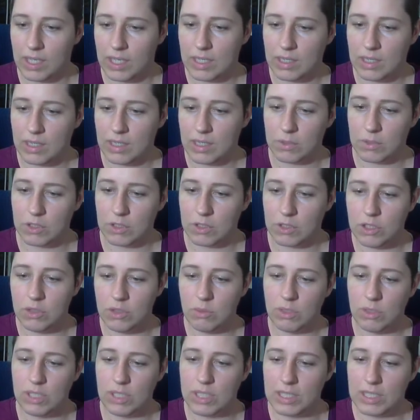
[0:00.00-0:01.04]
and number
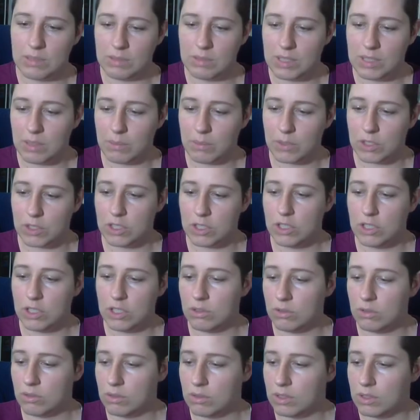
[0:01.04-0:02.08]
two when it needs to be number
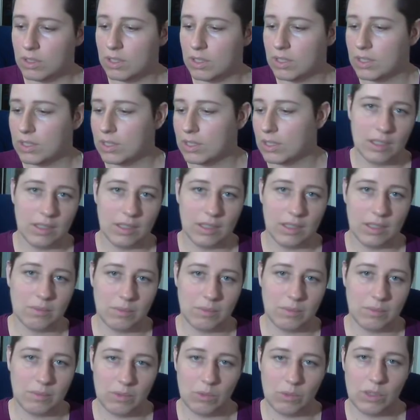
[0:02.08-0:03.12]
two,
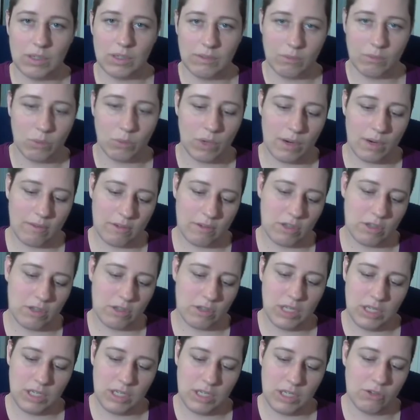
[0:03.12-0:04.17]
as wherever
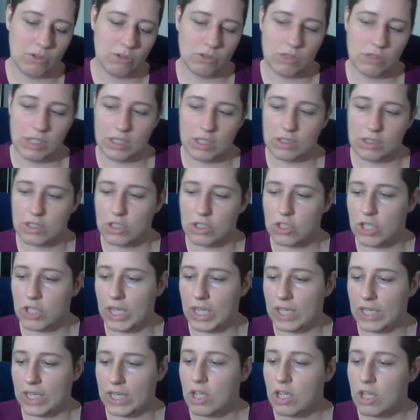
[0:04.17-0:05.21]
you need your things to
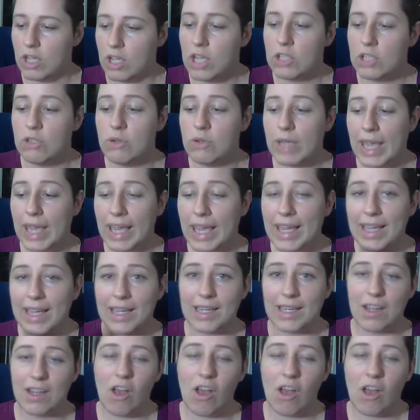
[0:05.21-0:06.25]
change. You
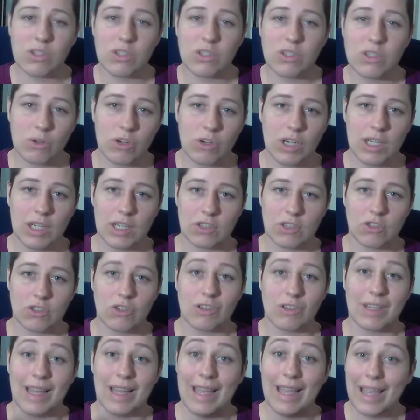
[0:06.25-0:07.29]
can also create an
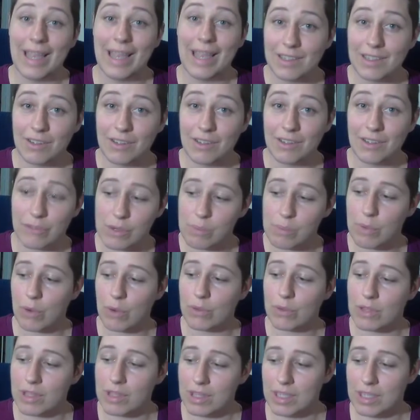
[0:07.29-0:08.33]
external handle for
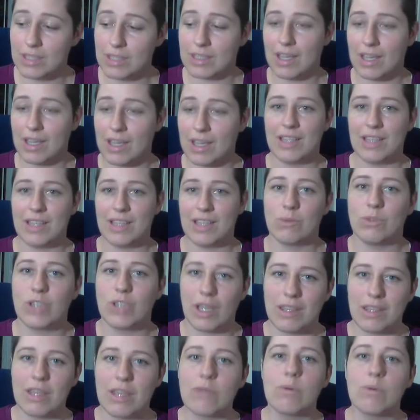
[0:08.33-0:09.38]
both of these guys,
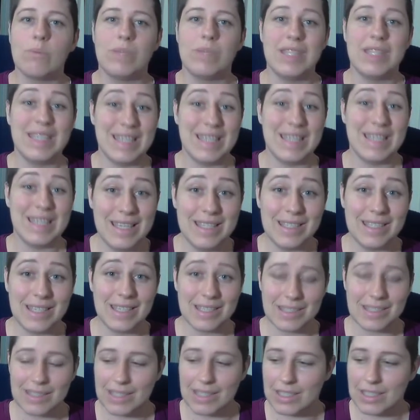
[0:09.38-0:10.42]
which I think would be the
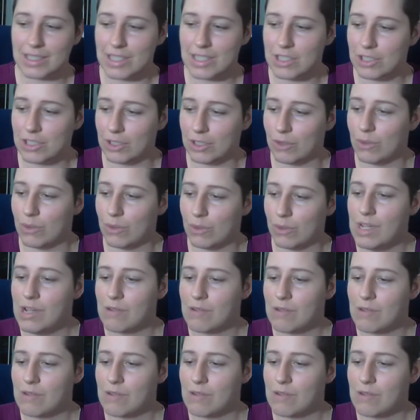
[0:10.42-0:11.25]
easiest thing to do